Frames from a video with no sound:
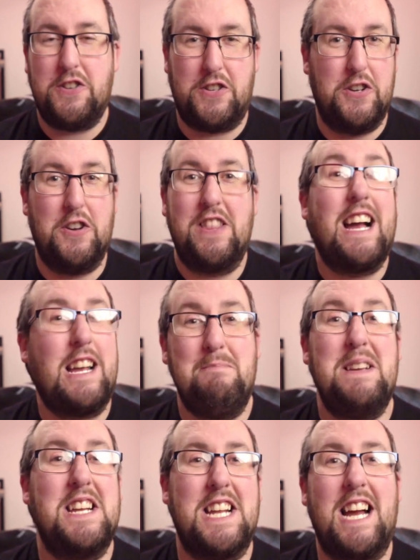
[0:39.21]
so that can
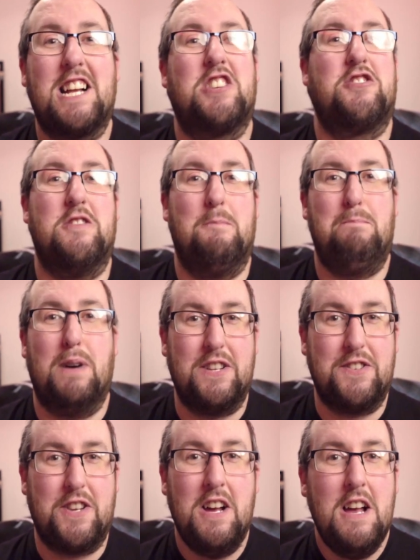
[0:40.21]
be an extra
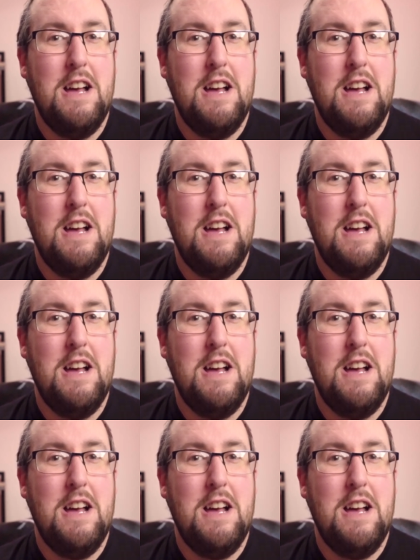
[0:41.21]
buzz.